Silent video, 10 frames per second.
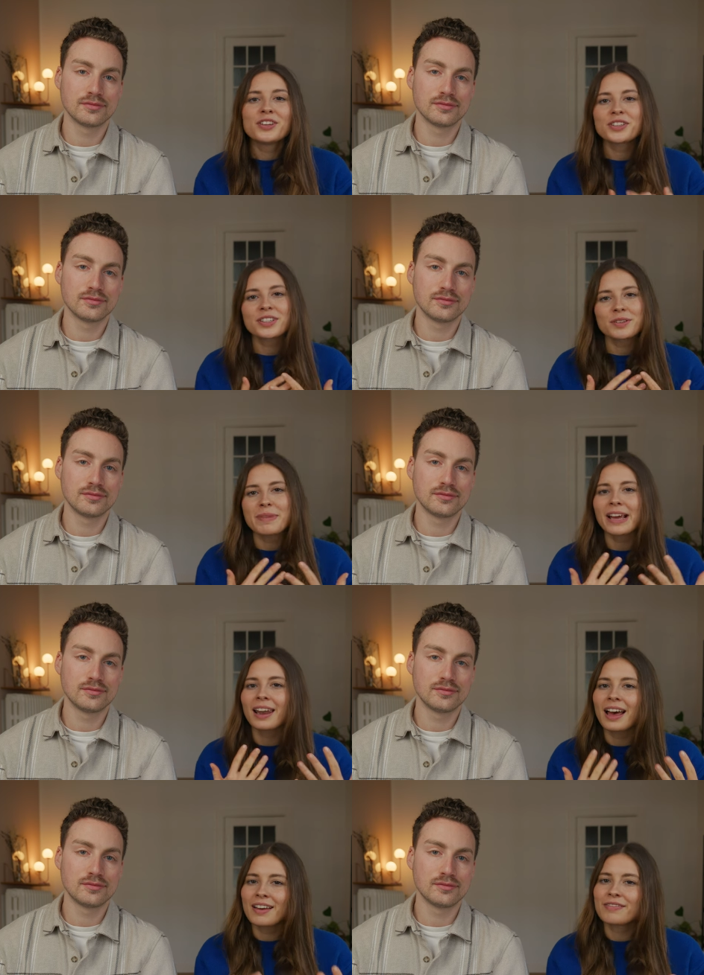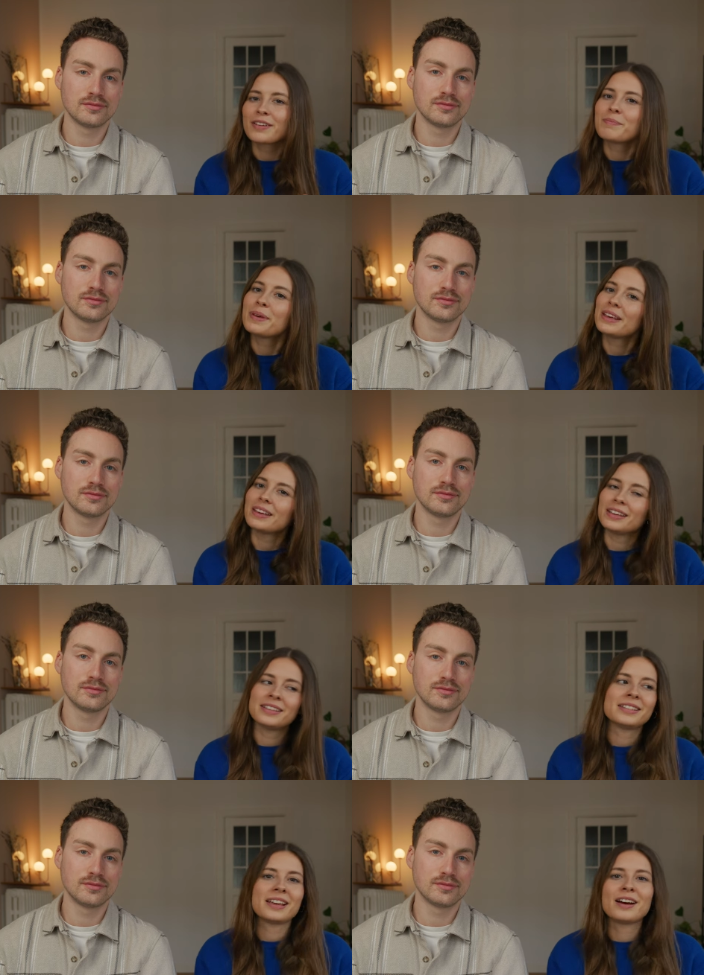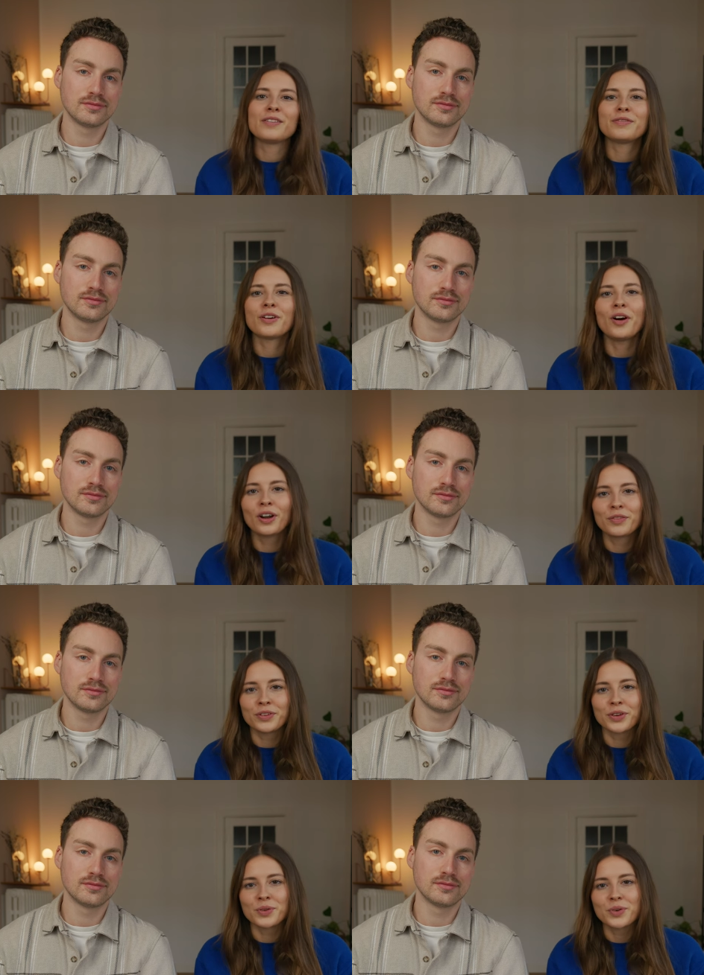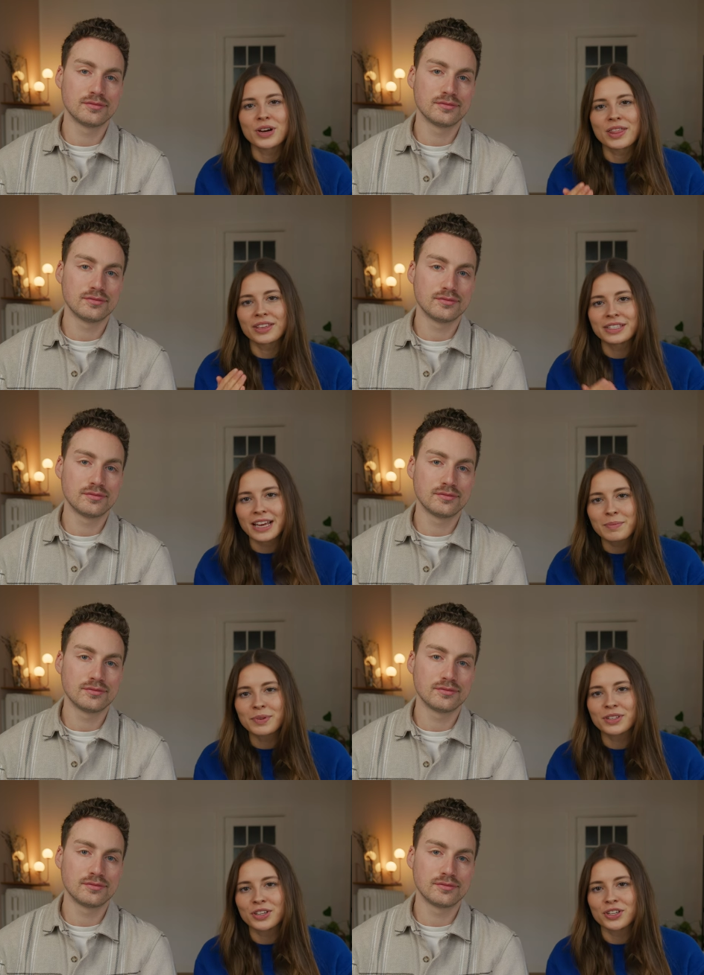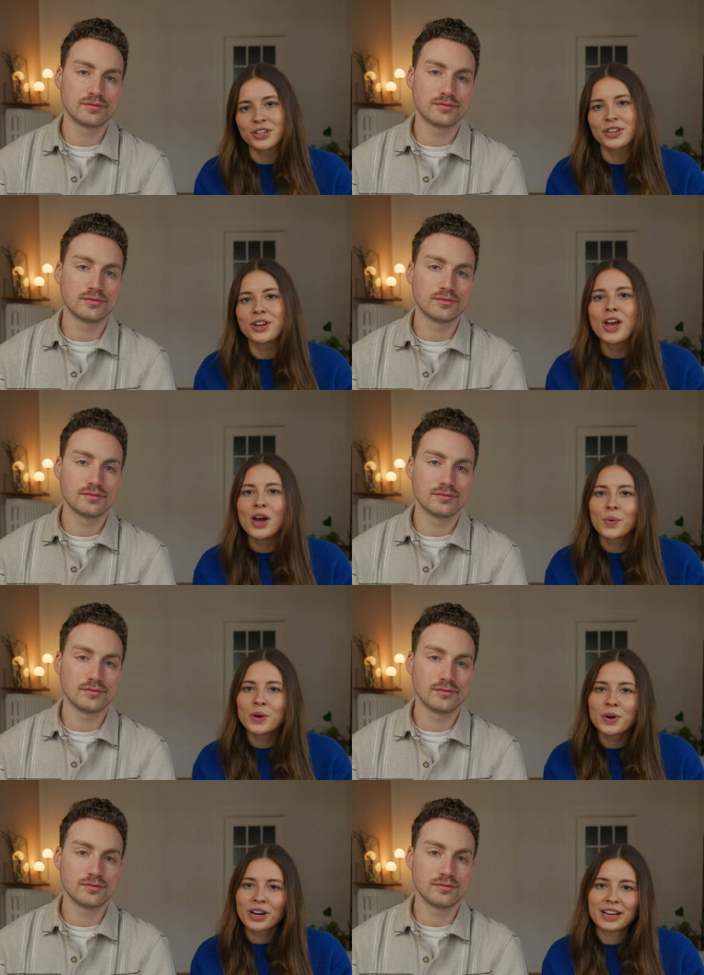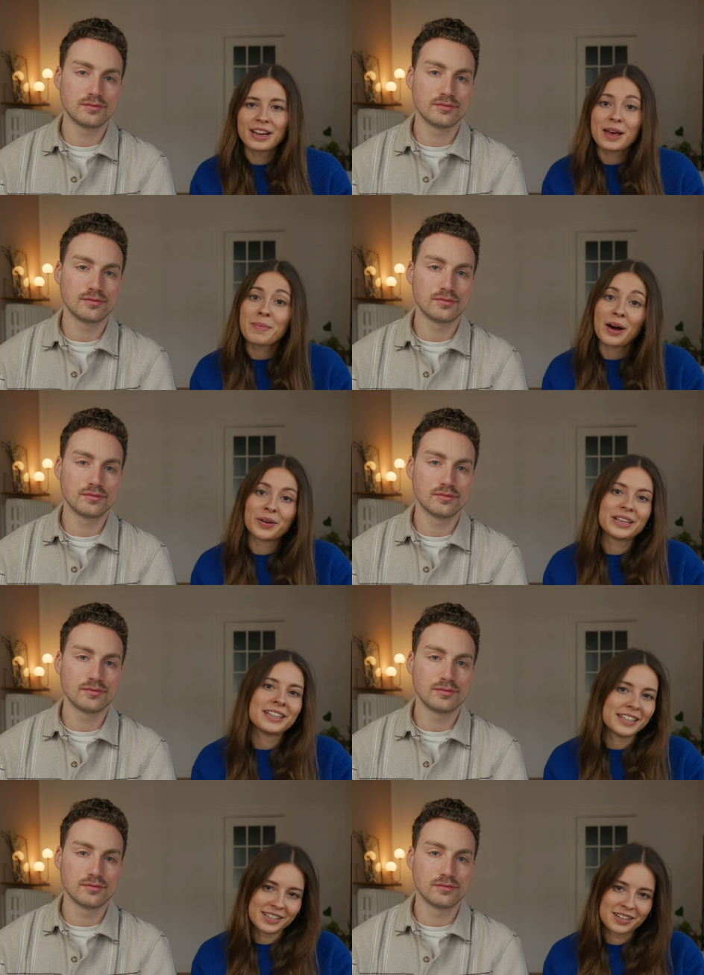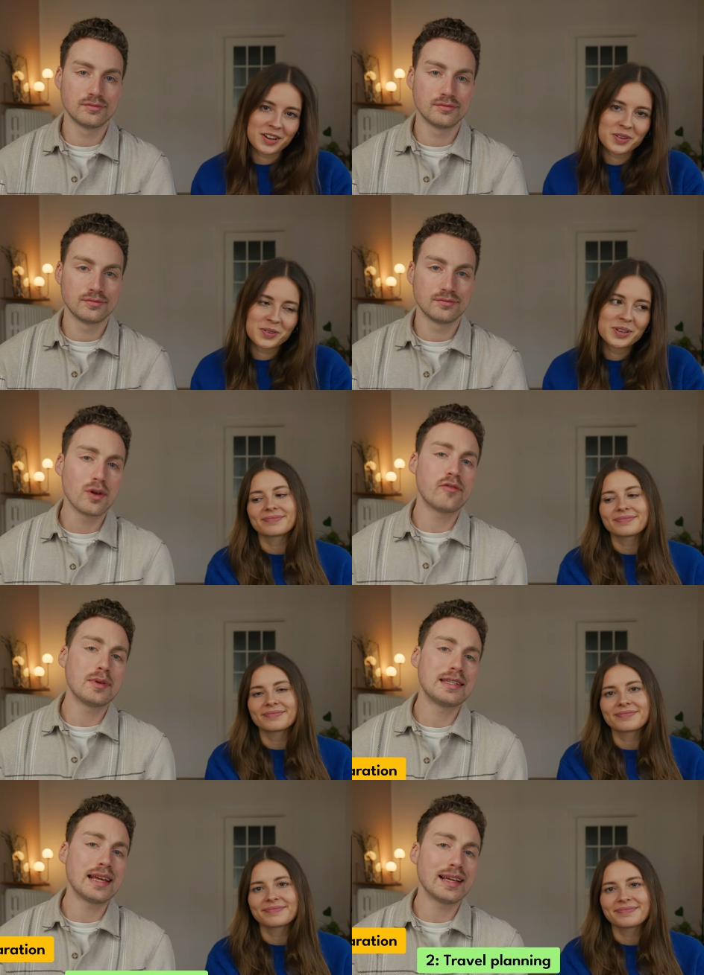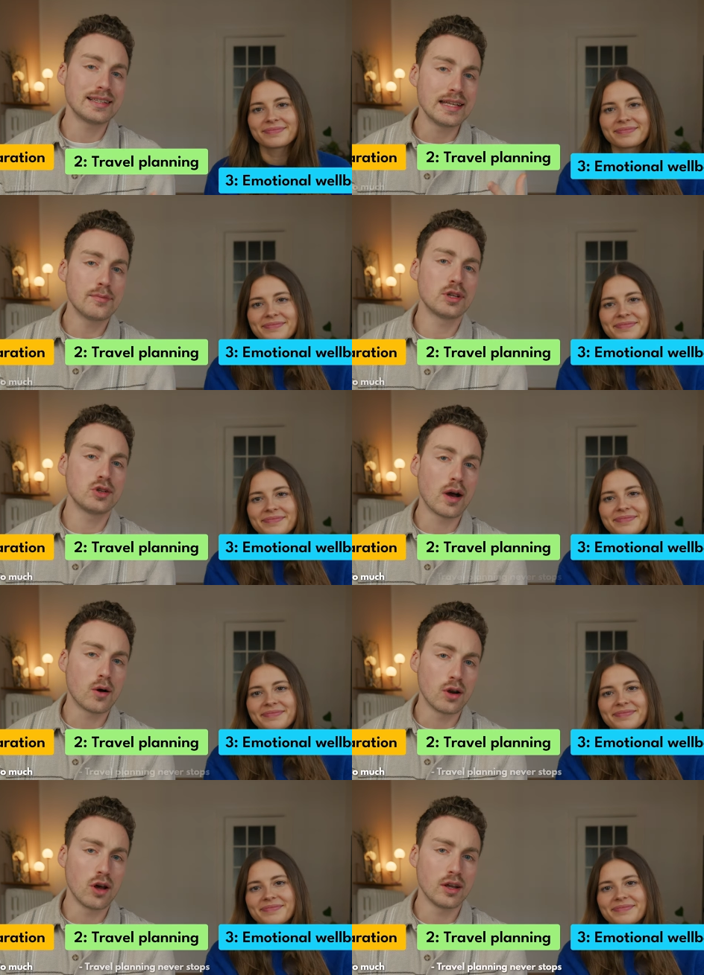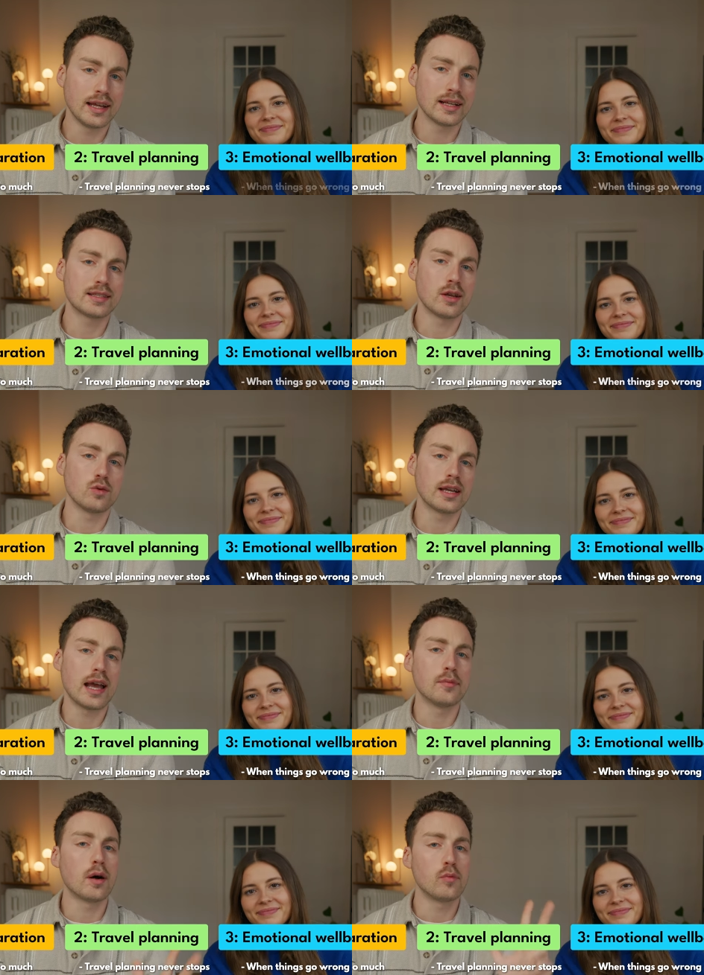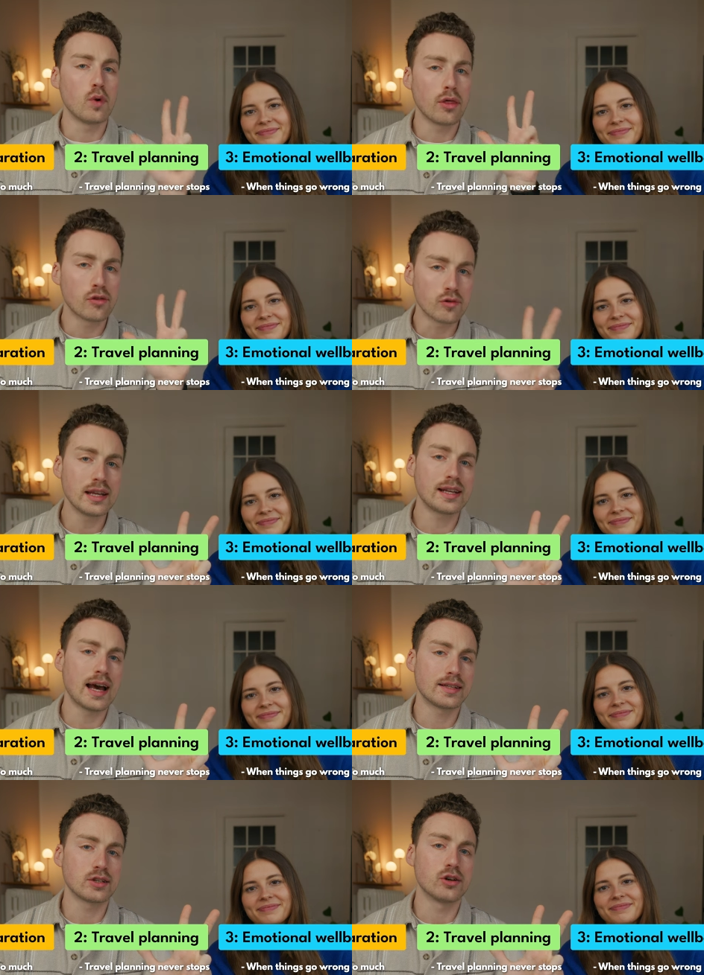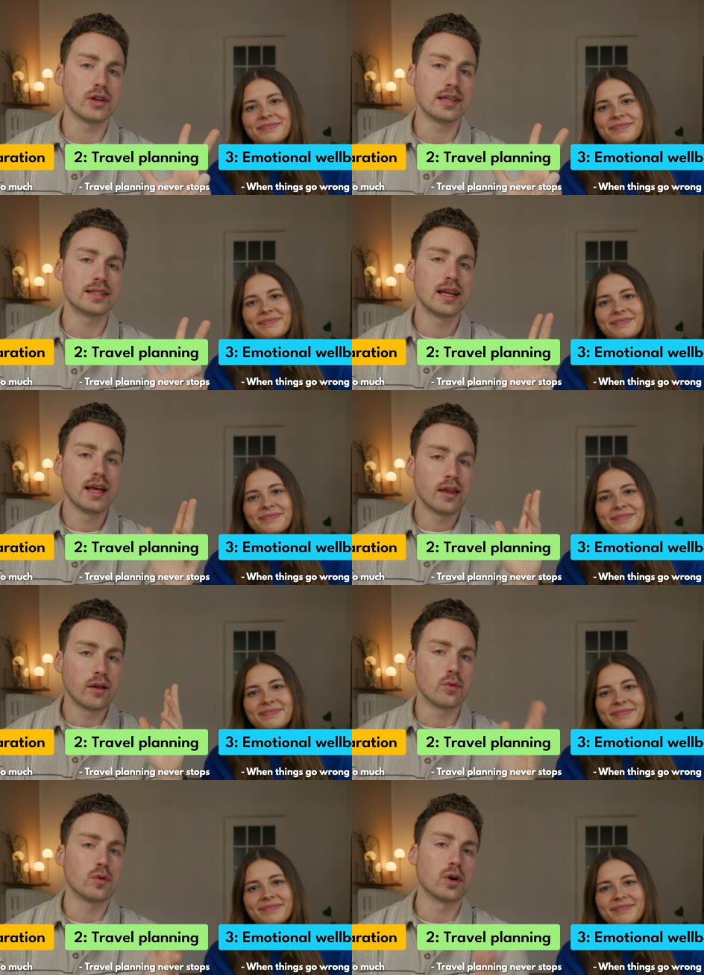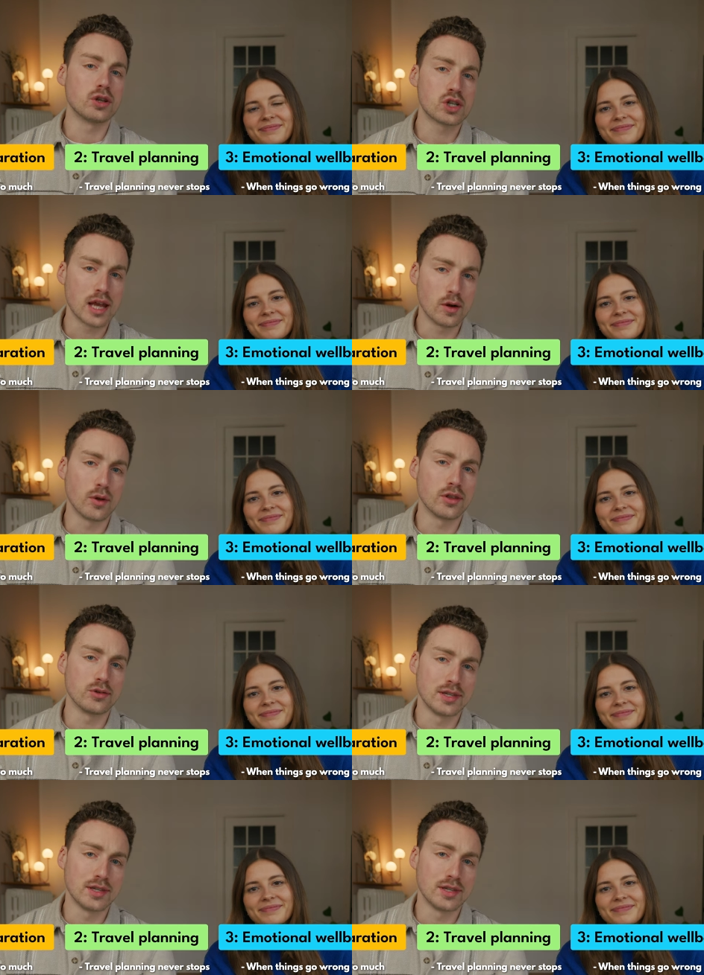Speaker 1: just to make life a bit easier for all of you who are in the same position we were in about a year
Speaker 2: ago. We've been digging deep into our learnings and we came up with 3 categories that we want to share with you